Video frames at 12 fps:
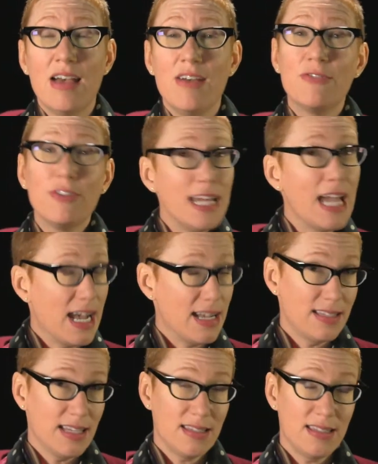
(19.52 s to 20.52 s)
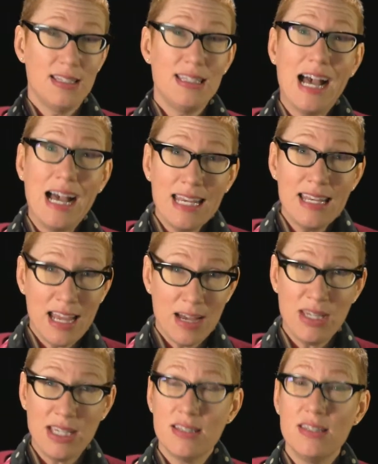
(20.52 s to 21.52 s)
Free access to
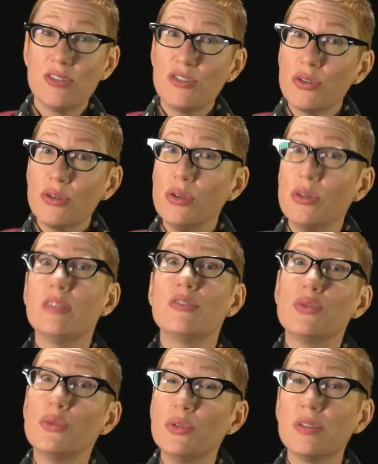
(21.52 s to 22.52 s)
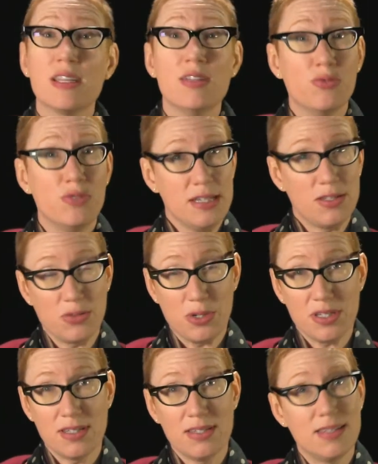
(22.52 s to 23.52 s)
dynamic digital tools and
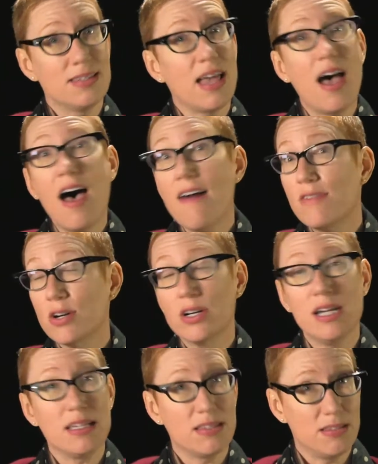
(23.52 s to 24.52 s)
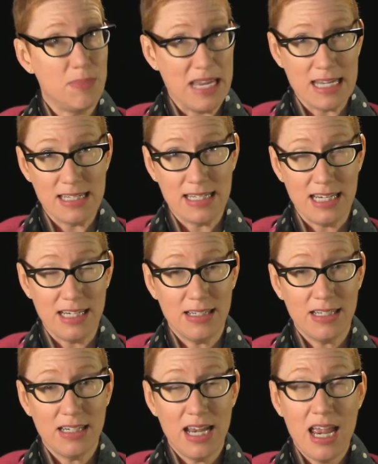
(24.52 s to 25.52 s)
resources is ever expanding.
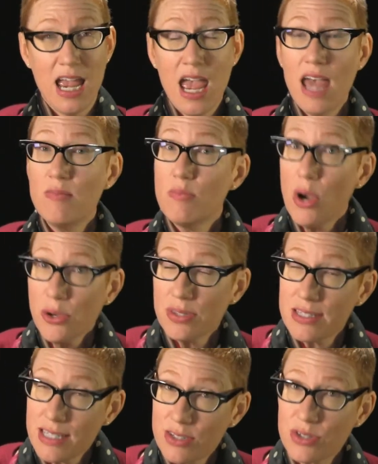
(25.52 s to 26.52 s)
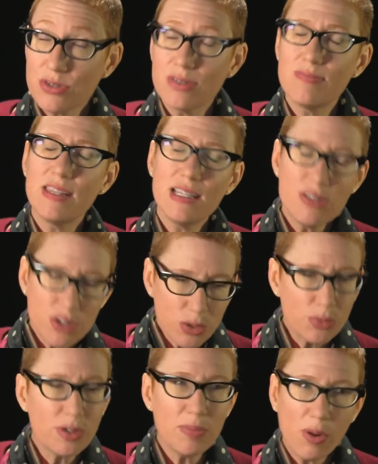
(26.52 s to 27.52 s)
And most teachers, they do
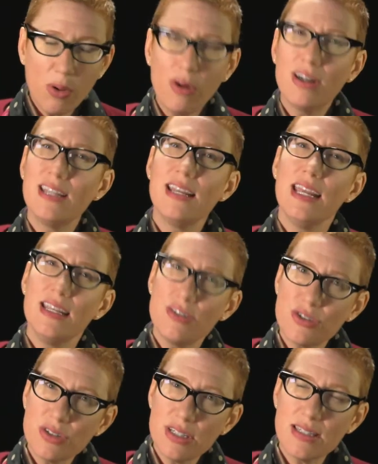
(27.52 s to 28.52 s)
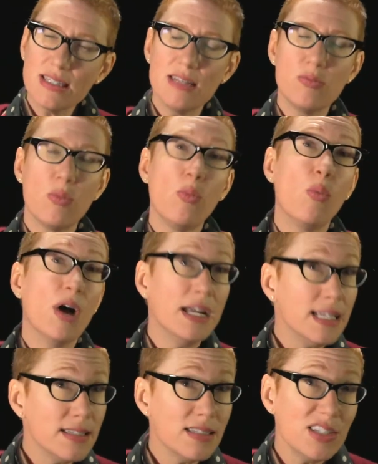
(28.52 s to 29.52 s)
report an interest in
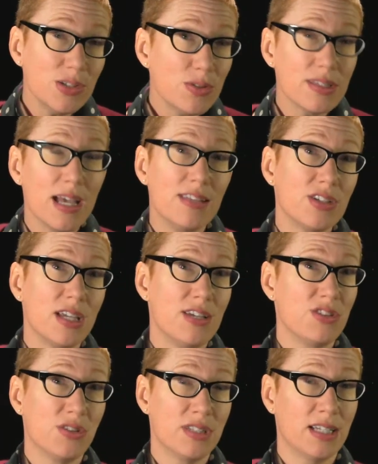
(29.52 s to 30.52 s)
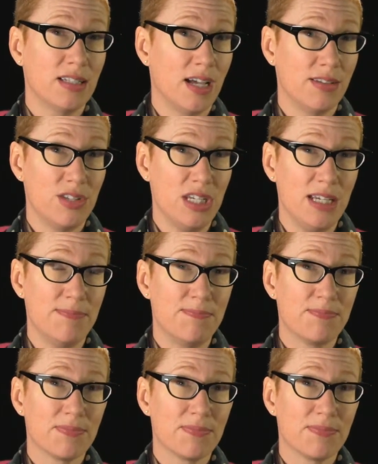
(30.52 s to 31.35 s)
wanting to use educational technology,